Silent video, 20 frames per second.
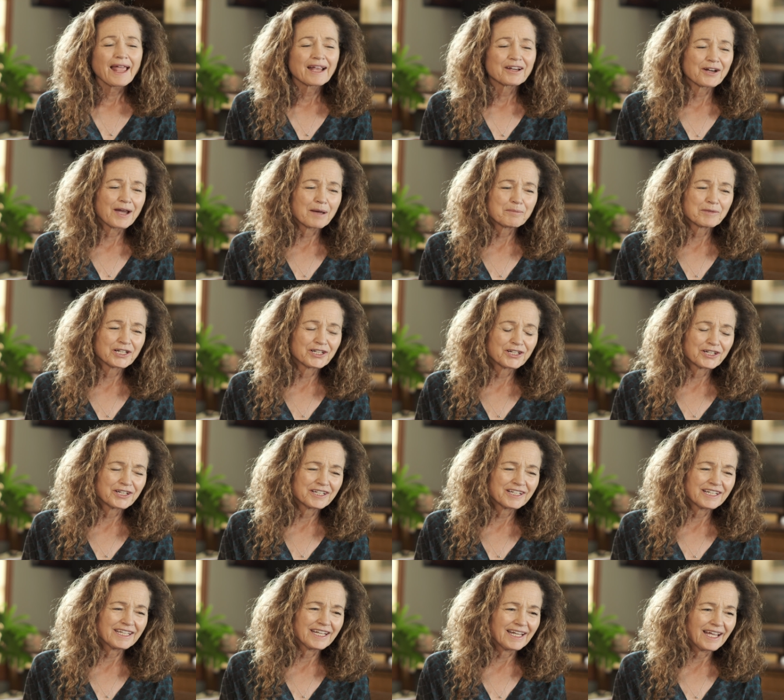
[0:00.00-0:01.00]
Grandma
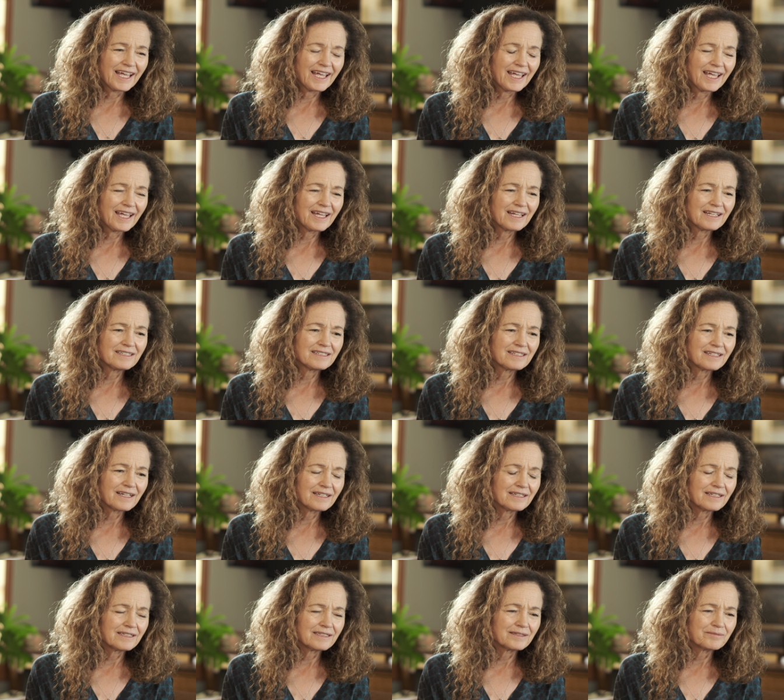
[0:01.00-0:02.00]
Gertie. And
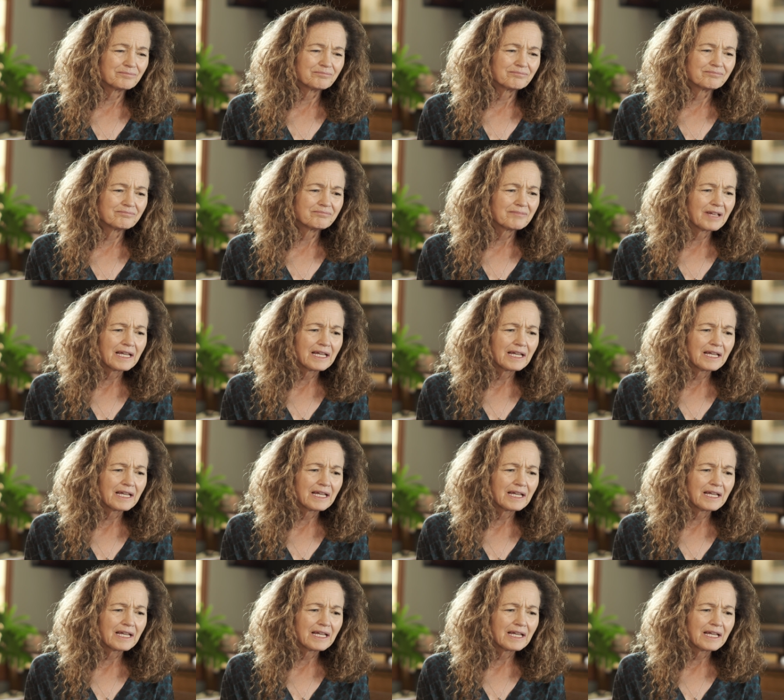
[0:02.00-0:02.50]
um,